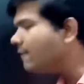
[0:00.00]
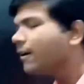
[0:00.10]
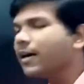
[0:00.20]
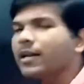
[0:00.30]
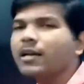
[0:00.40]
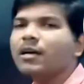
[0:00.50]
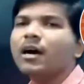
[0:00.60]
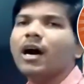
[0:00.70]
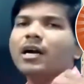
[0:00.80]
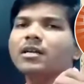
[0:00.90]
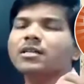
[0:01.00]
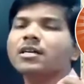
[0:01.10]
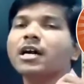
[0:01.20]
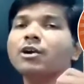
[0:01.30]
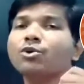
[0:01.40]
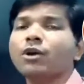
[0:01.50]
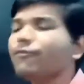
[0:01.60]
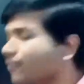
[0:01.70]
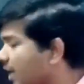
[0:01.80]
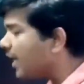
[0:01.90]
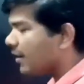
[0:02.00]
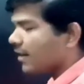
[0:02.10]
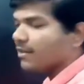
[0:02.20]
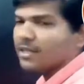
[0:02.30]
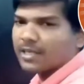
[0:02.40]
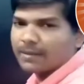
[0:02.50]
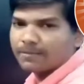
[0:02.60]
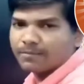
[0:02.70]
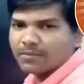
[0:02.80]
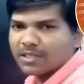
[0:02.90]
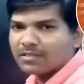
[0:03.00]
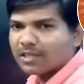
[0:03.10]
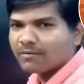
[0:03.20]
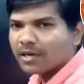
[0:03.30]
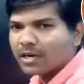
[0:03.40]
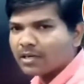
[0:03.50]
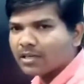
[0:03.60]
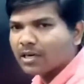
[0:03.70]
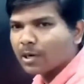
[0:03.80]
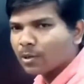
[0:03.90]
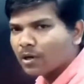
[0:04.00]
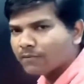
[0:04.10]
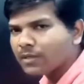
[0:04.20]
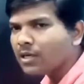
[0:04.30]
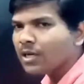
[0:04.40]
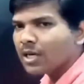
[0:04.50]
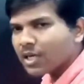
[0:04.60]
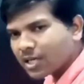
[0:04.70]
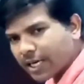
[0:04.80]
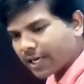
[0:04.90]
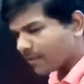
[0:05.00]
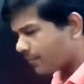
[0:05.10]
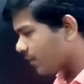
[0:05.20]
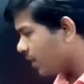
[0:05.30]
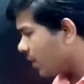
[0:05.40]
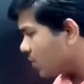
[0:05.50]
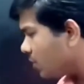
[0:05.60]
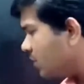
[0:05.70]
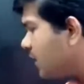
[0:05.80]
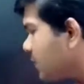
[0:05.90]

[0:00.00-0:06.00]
were under the control of king at the time. These three were under the control of the king. So these